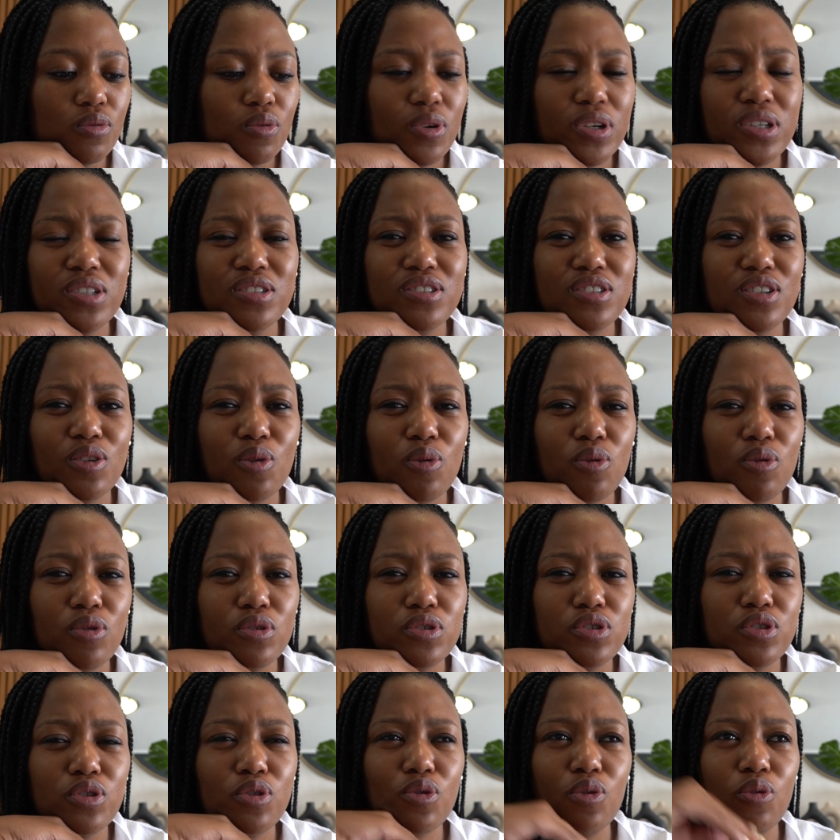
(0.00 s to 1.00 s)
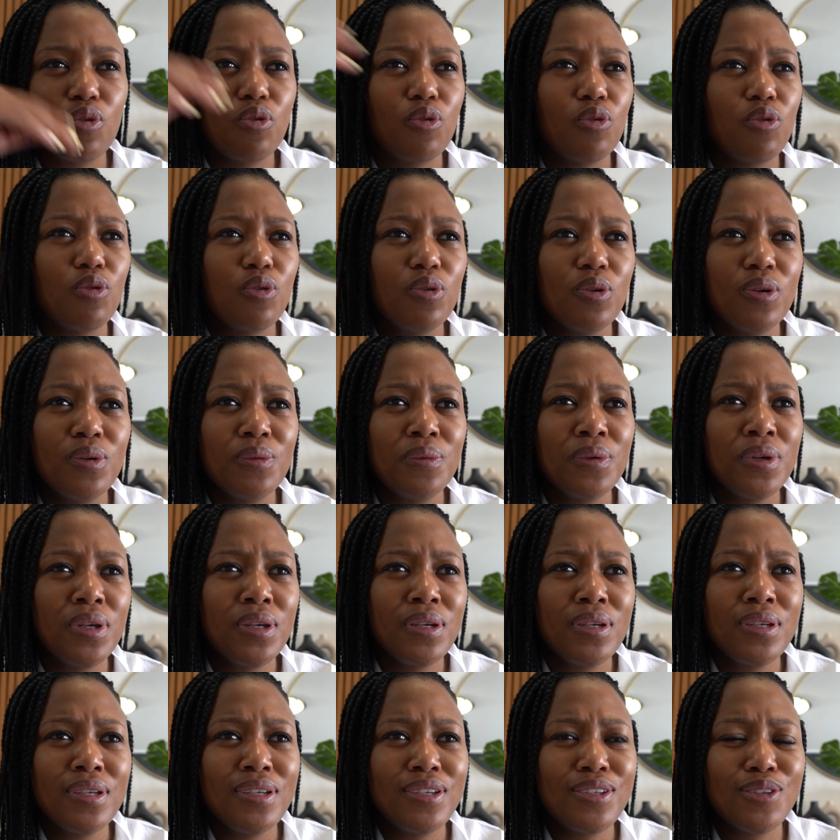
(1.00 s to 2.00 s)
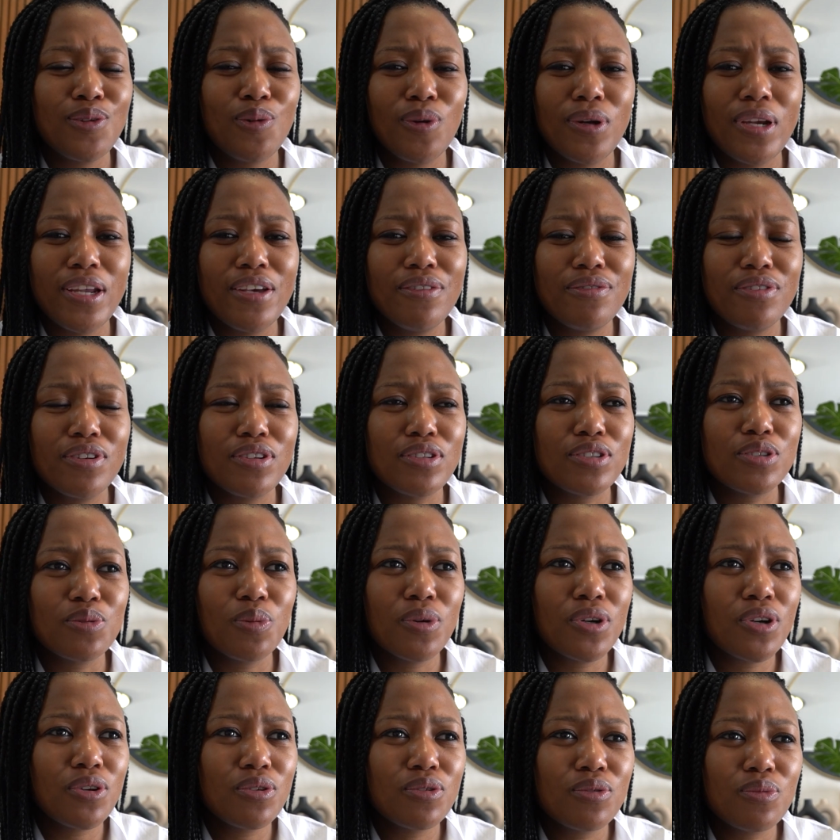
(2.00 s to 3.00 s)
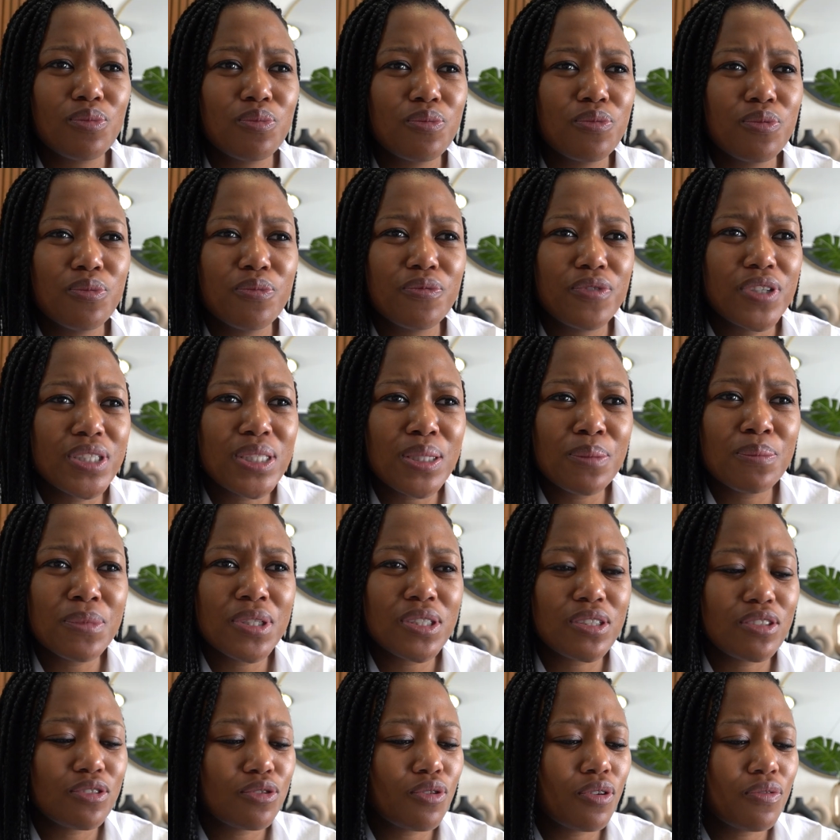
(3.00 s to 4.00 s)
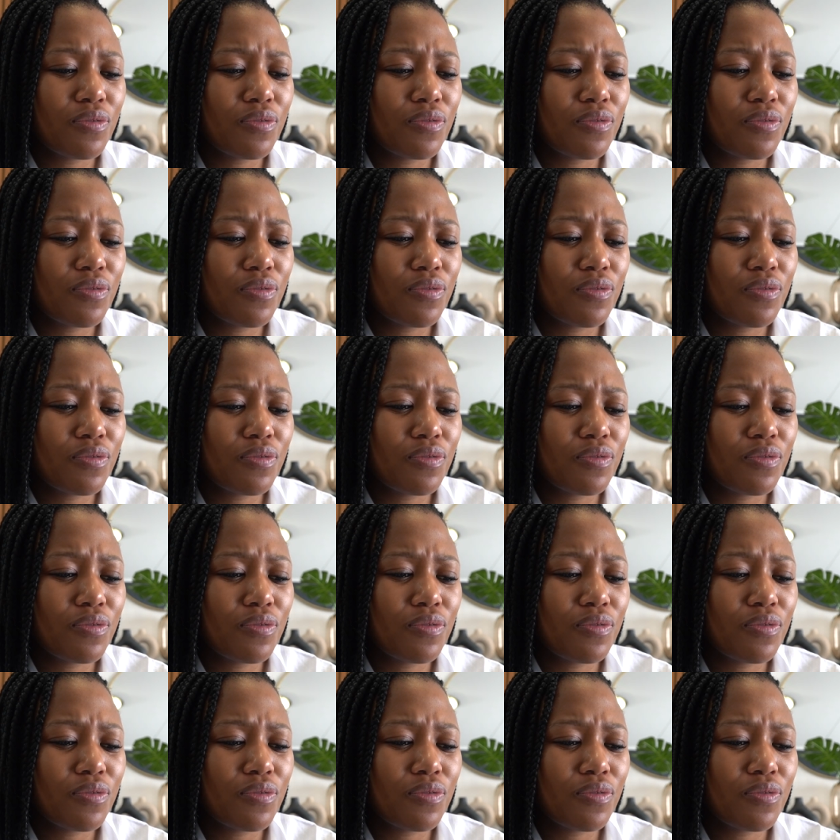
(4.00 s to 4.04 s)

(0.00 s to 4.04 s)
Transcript: what is it called, your levels, what are vitamins, it's